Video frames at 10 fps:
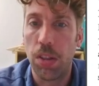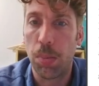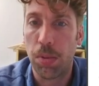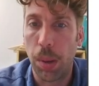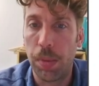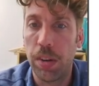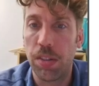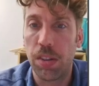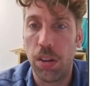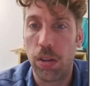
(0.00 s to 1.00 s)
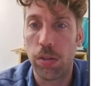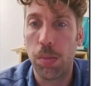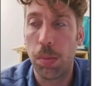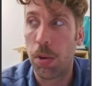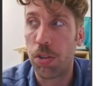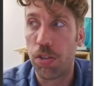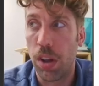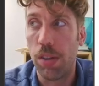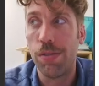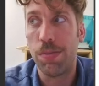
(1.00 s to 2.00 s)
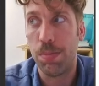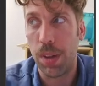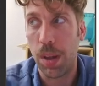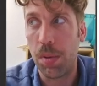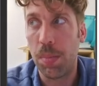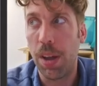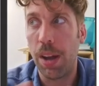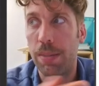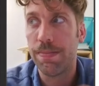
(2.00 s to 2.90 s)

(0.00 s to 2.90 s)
the parameter is the longer proportion of blah, blah, blah.